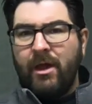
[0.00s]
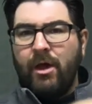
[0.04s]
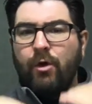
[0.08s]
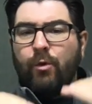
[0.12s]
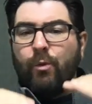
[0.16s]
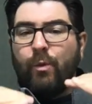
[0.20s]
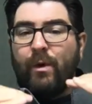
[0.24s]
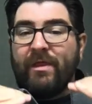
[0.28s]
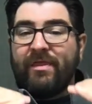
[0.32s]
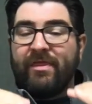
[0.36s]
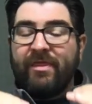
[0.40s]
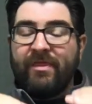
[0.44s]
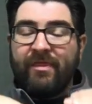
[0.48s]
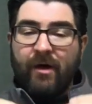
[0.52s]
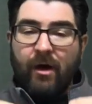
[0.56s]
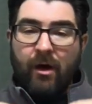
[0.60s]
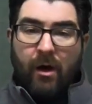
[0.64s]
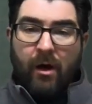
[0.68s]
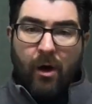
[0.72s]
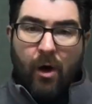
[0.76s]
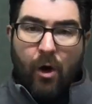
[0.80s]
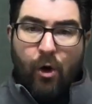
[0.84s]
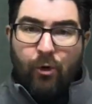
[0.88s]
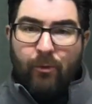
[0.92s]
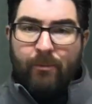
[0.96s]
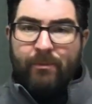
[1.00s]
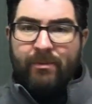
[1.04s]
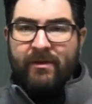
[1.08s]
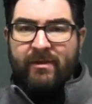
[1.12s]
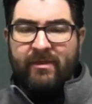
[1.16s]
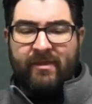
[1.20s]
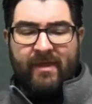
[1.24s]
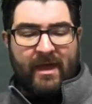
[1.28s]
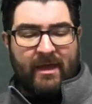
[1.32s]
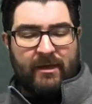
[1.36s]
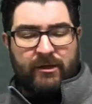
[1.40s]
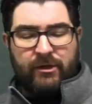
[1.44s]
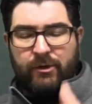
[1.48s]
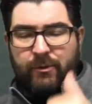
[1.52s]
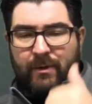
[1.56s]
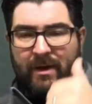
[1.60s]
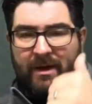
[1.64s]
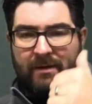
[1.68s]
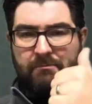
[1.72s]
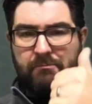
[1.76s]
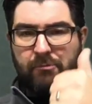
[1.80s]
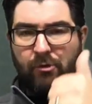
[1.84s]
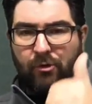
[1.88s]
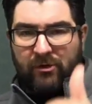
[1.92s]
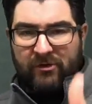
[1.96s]
with the hope that you had
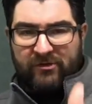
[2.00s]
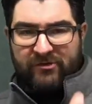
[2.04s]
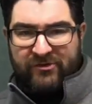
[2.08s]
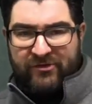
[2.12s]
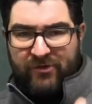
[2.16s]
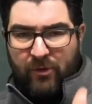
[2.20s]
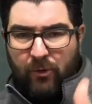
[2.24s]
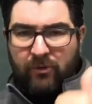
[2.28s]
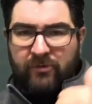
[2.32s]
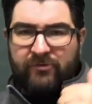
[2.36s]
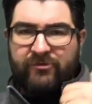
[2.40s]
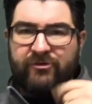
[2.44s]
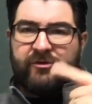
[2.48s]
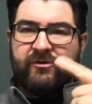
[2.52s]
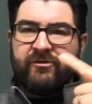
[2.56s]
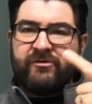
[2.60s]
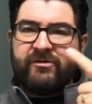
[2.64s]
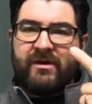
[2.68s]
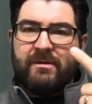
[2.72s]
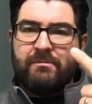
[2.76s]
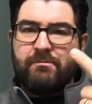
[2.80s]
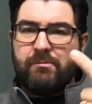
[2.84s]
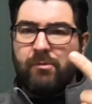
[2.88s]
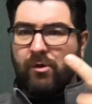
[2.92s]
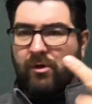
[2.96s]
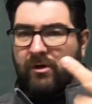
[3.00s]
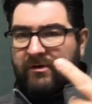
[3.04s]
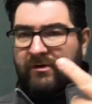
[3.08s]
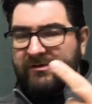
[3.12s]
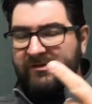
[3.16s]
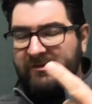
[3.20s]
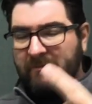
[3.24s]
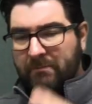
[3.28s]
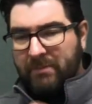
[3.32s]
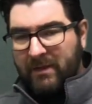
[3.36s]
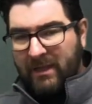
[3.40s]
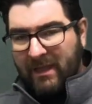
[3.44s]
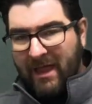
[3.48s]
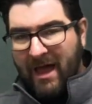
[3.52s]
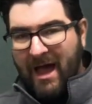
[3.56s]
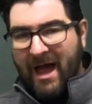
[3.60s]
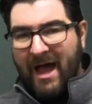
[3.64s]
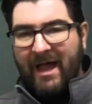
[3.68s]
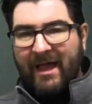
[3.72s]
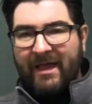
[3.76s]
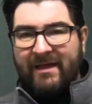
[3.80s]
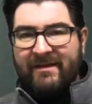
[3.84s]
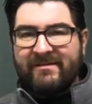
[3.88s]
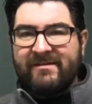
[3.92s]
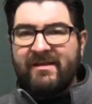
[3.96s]
more soldiers and more
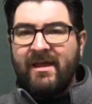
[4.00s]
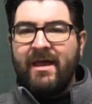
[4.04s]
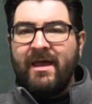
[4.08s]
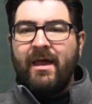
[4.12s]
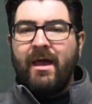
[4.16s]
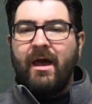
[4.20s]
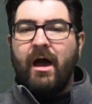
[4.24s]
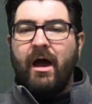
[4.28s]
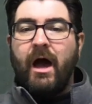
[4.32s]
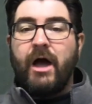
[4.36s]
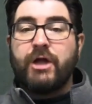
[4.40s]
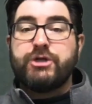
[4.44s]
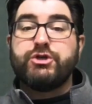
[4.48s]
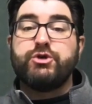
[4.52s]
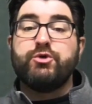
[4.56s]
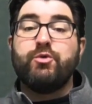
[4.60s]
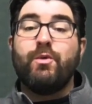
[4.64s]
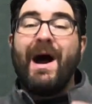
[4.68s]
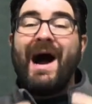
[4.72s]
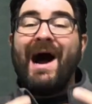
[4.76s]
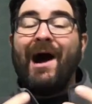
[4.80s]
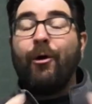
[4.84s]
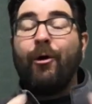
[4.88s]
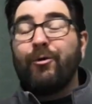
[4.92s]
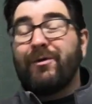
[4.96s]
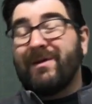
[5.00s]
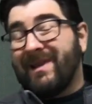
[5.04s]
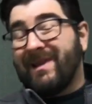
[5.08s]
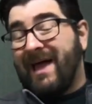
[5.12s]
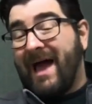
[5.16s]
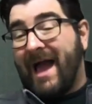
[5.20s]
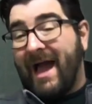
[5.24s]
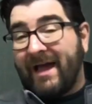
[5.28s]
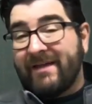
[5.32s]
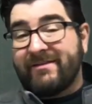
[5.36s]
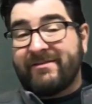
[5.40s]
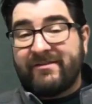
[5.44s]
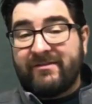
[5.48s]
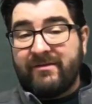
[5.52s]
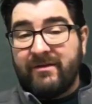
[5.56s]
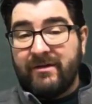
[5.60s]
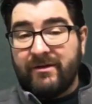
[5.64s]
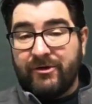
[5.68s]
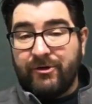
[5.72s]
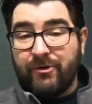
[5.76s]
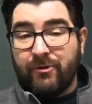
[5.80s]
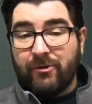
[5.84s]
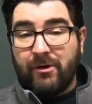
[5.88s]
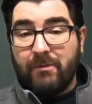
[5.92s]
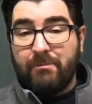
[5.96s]
supplies uh, to outlast
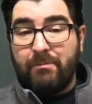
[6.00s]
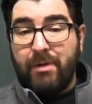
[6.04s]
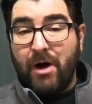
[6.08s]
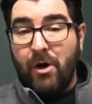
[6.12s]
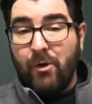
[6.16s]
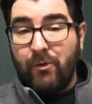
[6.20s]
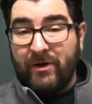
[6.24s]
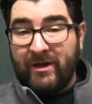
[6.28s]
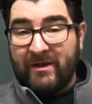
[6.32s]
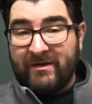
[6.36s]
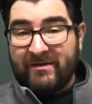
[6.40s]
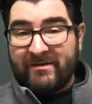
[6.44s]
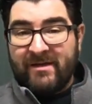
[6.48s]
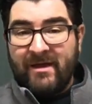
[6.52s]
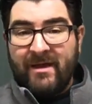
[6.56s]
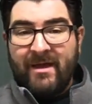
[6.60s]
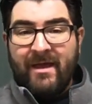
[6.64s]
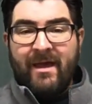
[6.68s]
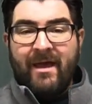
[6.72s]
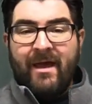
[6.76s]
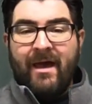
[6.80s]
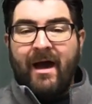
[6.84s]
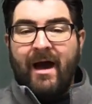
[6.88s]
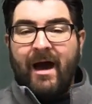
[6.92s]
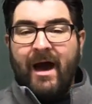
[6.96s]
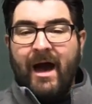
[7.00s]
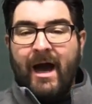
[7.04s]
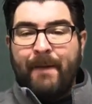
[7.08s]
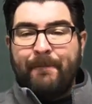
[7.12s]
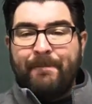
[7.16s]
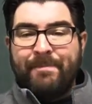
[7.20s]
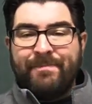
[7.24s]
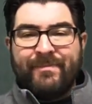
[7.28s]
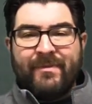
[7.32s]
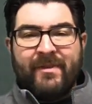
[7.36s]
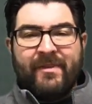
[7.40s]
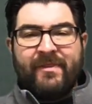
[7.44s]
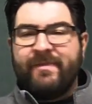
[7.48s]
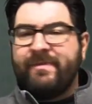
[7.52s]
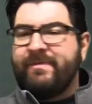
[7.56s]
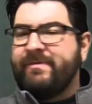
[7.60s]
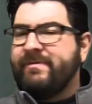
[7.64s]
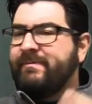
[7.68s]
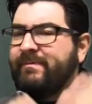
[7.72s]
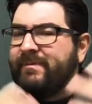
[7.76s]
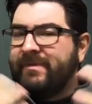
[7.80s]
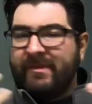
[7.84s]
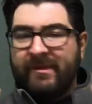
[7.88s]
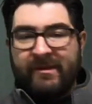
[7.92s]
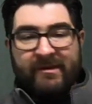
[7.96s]
your opponent. Um,
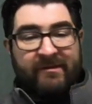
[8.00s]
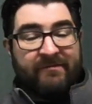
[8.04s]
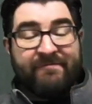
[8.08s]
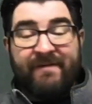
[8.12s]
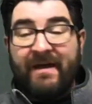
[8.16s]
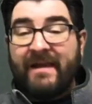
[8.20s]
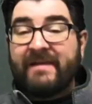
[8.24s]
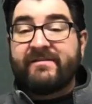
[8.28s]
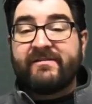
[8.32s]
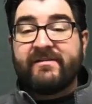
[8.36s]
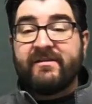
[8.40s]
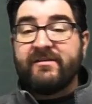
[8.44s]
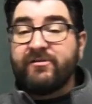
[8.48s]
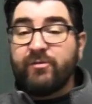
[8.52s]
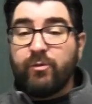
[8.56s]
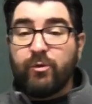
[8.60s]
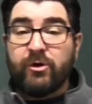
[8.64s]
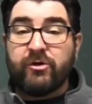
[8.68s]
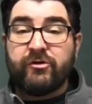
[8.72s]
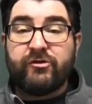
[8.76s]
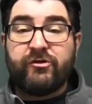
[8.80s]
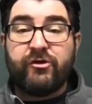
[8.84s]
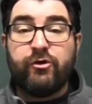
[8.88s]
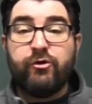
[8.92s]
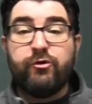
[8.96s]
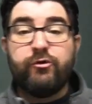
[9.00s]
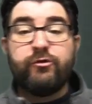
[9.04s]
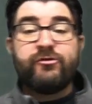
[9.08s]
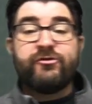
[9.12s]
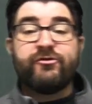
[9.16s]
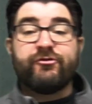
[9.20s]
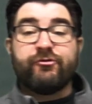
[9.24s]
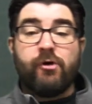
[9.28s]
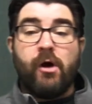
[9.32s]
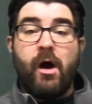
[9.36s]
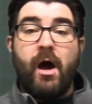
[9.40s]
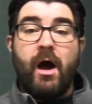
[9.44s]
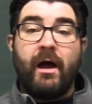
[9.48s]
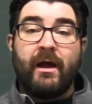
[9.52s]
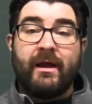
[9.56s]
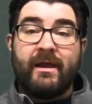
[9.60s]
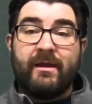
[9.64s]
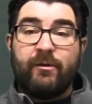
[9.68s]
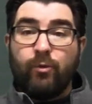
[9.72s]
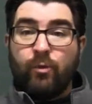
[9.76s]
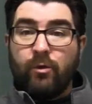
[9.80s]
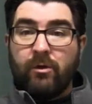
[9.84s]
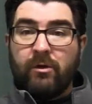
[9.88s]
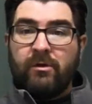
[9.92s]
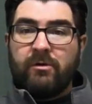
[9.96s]
the defenses were too strong. In
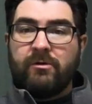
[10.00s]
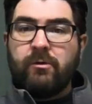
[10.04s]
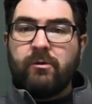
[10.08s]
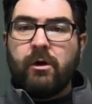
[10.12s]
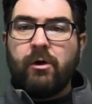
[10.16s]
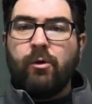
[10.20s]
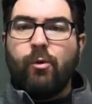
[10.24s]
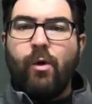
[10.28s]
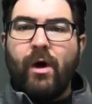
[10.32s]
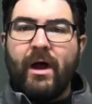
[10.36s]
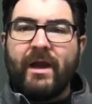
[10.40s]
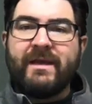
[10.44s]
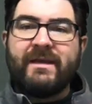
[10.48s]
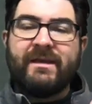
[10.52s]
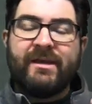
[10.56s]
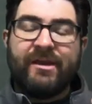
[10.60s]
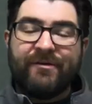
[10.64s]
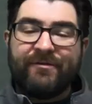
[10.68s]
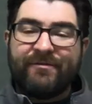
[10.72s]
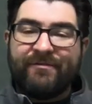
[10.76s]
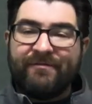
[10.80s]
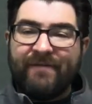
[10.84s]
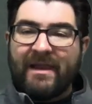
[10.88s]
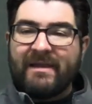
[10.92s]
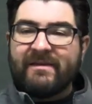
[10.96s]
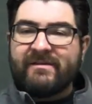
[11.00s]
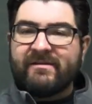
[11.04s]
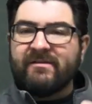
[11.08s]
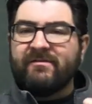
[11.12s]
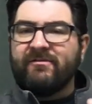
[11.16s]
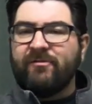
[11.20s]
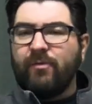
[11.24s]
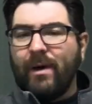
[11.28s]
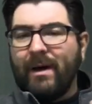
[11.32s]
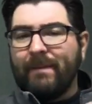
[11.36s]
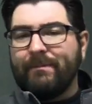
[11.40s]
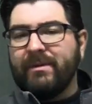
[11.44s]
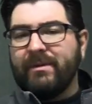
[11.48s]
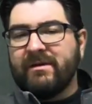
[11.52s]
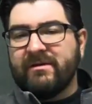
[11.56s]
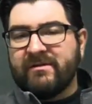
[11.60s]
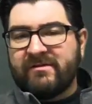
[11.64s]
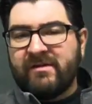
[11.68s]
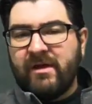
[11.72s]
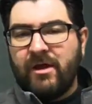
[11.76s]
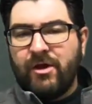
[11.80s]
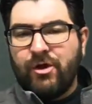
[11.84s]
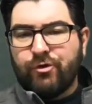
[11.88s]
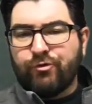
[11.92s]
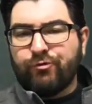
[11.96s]
World War I, defensive weapons
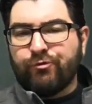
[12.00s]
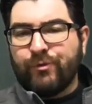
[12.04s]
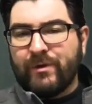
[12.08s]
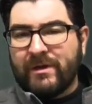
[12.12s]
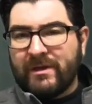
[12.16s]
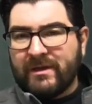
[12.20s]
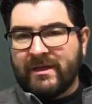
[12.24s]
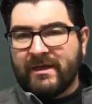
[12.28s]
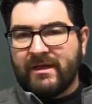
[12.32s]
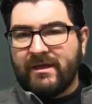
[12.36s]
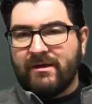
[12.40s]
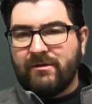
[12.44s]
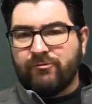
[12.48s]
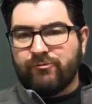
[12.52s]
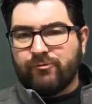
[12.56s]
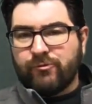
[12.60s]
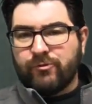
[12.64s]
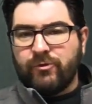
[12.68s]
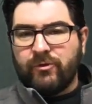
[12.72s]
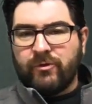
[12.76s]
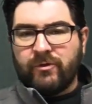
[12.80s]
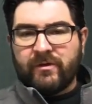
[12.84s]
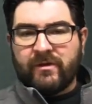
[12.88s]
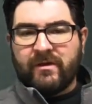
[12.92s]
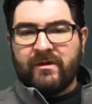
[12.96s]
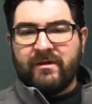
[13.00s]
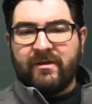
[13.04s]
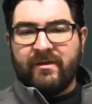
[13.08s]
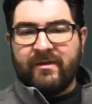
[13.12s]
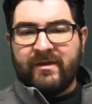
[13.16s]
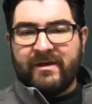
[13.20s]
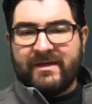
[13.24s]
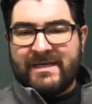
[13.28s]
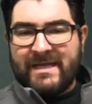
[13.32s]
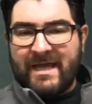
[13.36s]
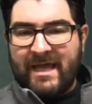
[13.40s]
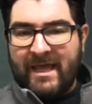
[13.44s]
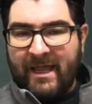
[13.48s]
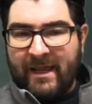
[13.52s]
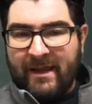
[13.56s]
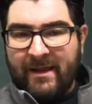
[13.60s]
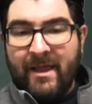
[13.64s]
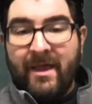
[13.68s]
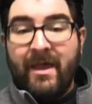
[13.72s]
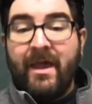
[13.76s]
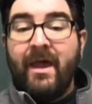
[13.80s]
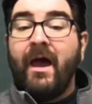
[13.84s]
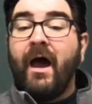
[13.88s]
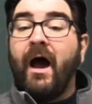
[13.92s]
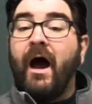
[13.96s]
really ruled the day.
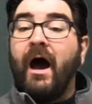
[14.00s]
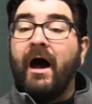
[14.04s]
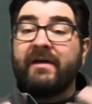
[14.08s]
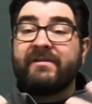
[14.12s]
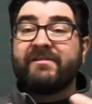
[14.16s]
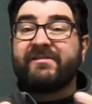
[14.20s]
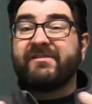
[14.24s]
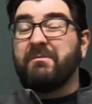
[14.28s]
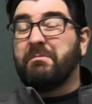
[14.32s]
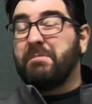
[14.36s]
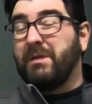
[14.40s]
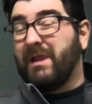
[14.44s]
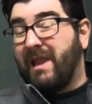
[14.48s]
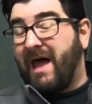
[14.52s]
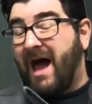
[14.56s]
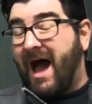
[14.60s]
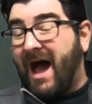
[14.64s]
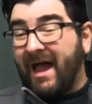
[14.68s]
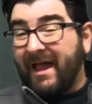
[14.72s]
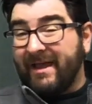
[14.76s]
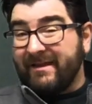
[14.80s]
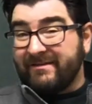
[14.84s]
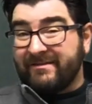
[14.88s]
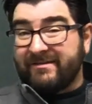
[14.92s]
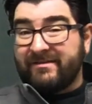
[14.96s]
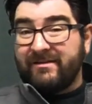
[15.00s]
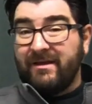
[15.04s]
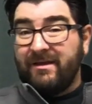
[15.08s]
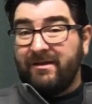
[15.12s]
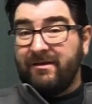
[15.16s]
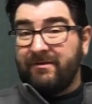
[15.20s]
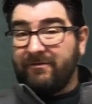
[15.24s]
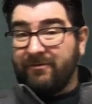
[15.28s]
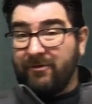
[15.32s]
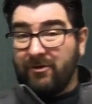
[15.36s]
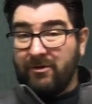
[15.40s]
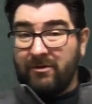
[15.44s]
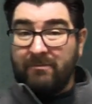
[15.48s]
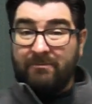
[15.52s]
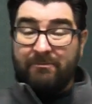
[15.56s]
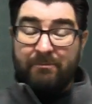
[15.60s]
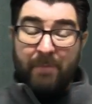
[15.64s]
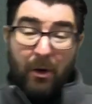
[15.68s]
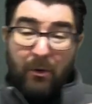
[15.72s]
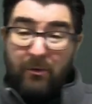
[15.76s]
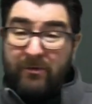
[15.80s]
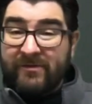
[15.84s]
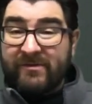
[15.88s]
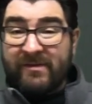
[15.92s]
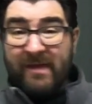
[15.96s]
Uh, supplies for
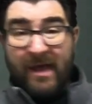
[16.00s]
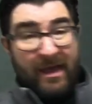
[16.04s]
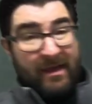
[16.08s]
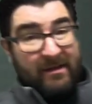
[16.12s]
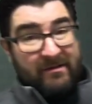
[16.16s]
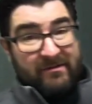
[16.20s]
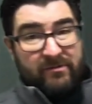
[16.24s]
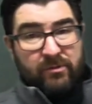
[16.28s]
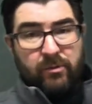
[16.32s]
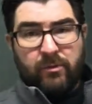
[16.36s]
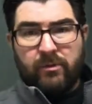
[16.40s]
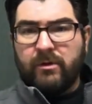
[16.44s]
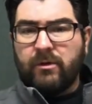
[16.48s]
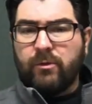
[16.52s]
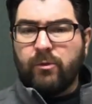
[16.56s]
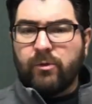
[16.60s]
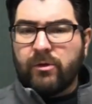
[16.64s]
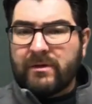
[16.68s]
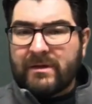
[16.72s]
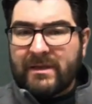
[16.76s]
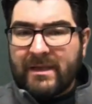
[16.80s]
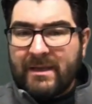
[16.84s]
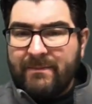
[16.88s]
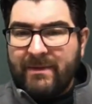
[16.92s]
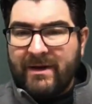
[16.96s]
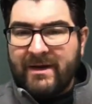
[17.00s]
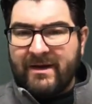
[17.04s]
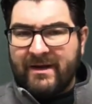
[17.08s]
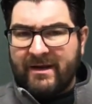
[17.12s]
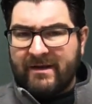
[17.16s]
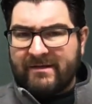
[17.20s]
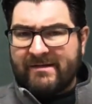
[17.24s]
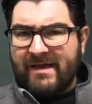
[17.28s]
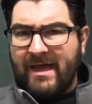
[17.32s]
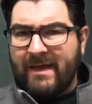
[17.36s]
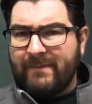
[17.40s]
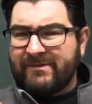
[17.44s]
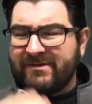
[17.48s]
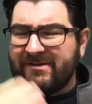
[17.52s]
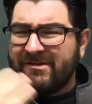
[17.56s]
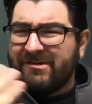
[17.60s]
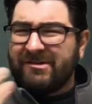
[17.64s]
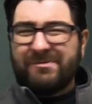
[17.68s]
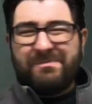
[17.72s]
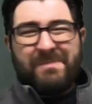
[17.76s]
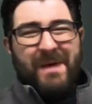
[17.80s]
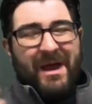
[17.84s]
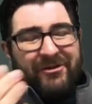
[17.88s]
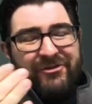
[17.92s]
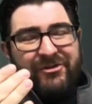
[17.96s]
both sides we're, limited at times
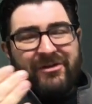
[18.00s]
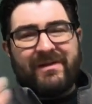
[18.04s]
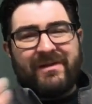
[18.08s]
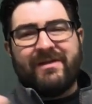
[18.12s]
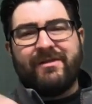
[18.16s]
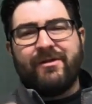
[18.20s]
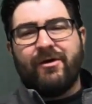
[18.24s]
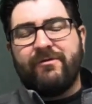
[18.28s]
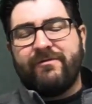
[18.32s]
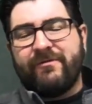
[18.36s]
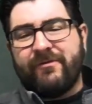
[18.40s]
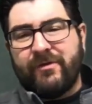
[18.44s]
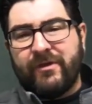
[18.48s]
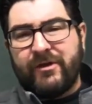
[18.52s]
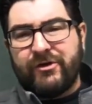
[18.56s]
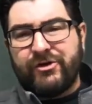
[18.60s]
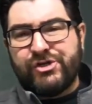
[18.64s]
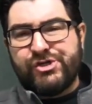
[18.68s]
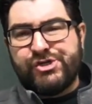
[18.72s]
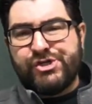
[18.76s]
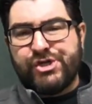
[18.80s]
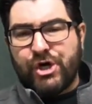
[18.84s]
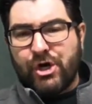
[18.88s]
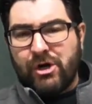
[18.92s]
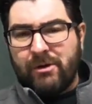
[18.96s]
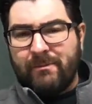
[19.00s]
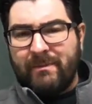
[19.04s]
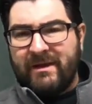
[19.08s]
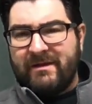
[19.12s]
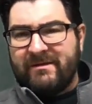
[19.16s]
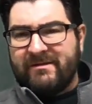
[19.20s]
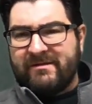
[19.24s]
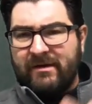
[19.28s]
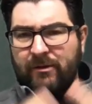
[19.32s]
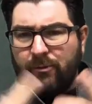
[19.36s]
especially though for the germans and